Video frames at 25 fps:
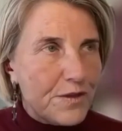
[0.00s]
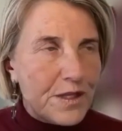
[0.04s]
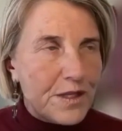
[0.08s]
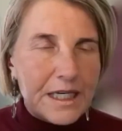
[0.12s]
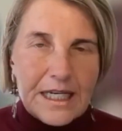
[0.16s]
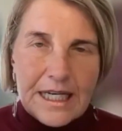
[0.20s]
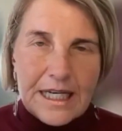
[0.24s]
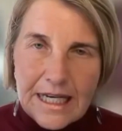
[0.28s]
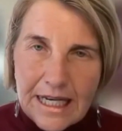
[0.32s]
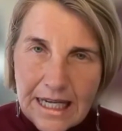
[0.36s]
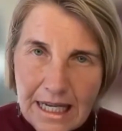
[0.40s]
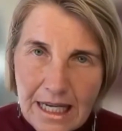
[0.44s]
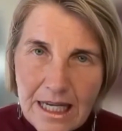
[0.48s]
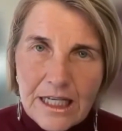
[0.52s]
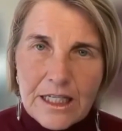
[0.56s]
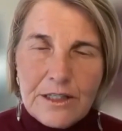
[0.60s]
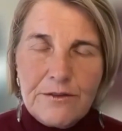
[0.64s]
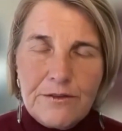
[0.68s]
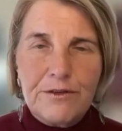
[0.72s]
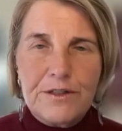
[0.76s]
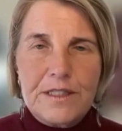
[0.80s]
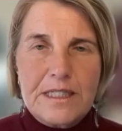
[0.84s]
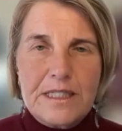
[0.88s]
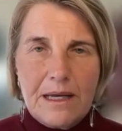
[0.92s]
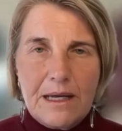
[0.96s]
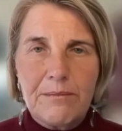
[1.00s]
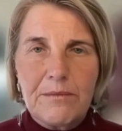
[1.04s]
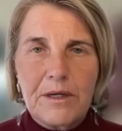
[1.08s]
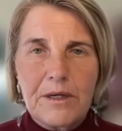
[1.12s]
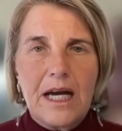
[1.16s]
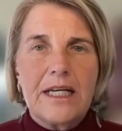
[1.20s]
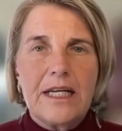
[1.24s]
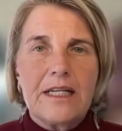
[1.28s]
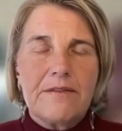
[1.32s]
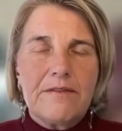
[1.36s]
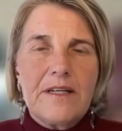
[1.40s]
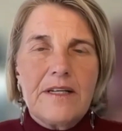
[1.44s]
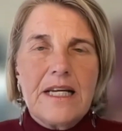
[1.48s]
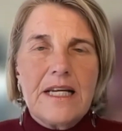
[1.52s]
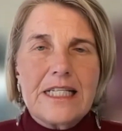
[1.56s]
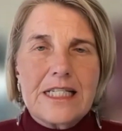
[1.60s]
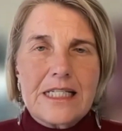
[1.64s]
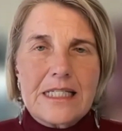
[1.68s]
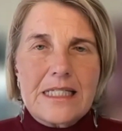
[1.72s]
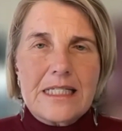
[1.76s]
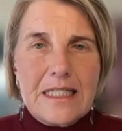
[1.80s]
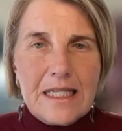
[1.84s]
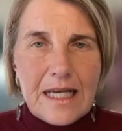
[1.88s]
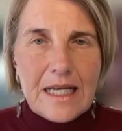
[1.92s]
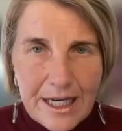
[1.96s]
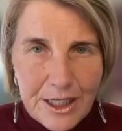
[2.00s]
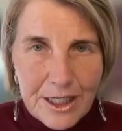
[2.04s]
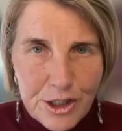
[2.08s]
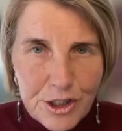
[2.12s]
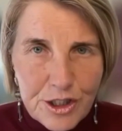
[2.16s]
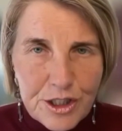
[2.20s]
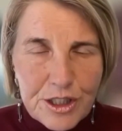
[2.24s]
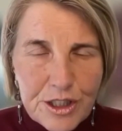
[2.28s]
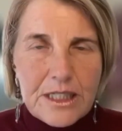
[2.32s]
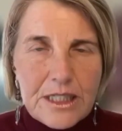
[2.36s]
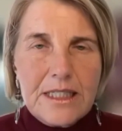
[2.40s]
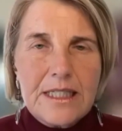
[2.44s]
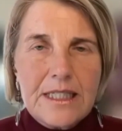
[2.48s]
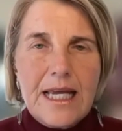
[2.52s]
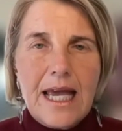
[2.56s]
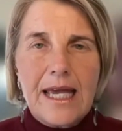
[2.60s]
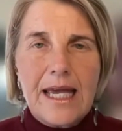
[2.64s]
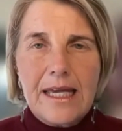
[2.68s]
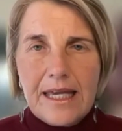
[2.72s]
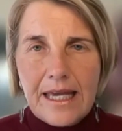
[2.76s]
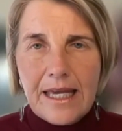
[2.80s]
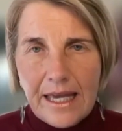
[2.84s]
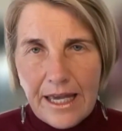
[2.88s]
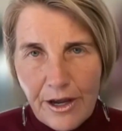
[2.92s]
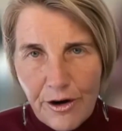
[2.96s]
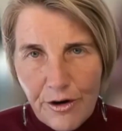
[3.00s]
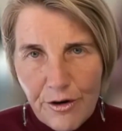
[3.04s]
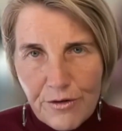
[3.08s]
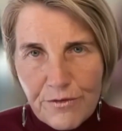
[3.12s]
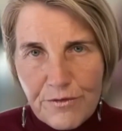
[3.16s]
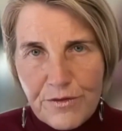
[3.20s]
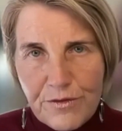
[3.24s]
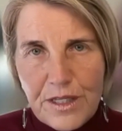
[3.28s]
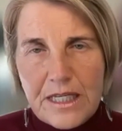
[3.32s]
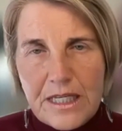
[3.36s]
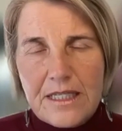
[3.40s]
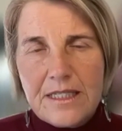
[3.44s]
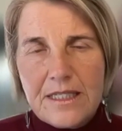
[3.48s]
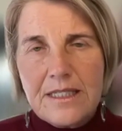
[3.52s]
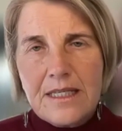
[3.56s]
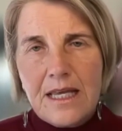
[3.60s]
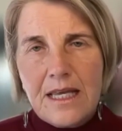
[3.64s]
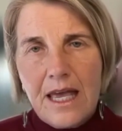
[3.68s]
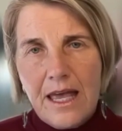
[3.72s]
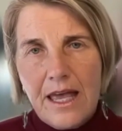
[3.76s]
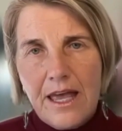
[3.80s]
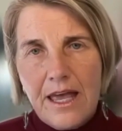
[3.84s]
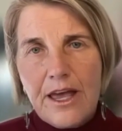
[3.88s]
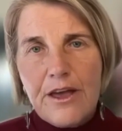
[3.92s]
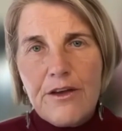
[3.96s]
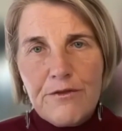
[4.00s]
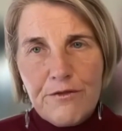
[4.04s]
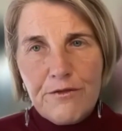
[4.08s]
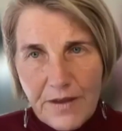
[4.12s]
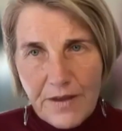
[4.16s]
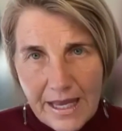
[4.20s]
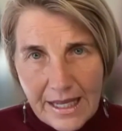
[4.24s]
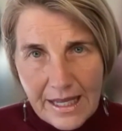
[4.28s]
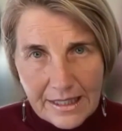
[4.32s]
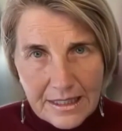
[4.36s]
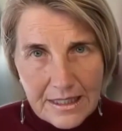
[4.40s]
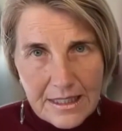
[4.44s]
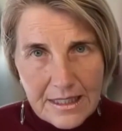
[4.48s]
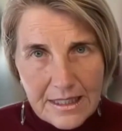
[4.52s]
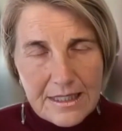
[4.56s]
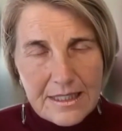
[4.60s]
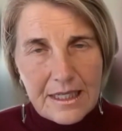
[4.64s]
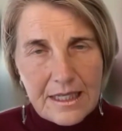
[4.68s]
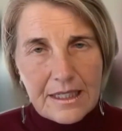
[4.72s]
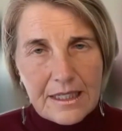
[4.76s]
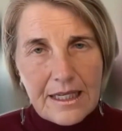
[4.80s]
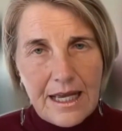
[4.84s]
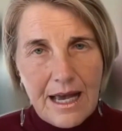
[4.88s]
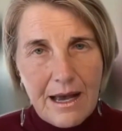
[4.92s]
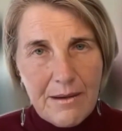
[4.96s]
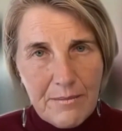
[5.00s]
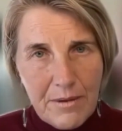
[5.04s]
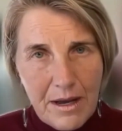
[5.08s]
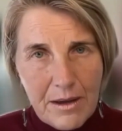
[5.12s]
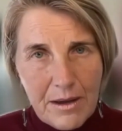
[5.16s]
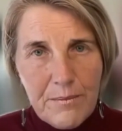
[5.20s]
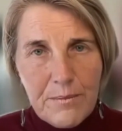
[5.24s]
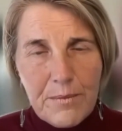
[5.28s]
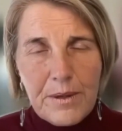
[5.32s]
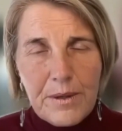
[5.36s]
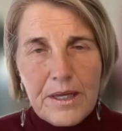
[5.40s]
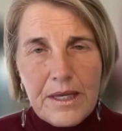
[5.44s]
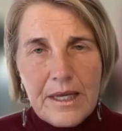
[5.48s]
need for some kind of legislation to take care of these events that come up,